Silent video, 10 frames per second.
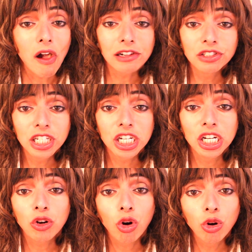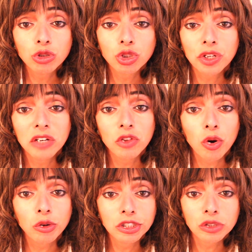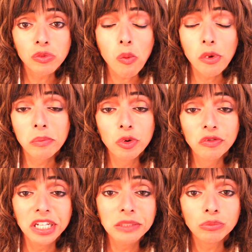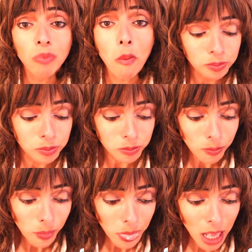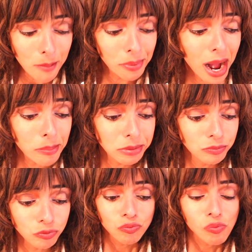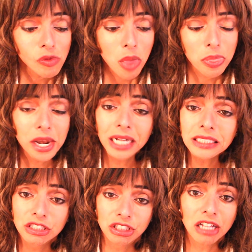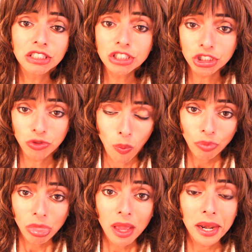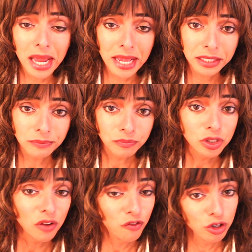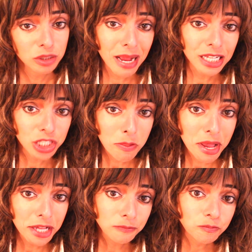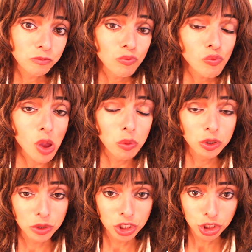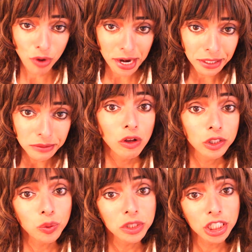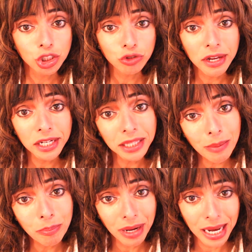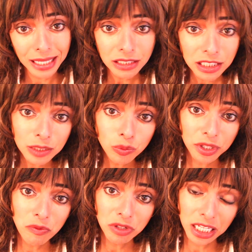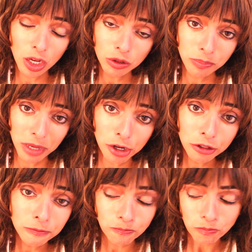I can take a whole tray of those with a movie and pop them. They're not dense like the first batch I made, which was shredded. So when they're shredded, they blend in with everything else better.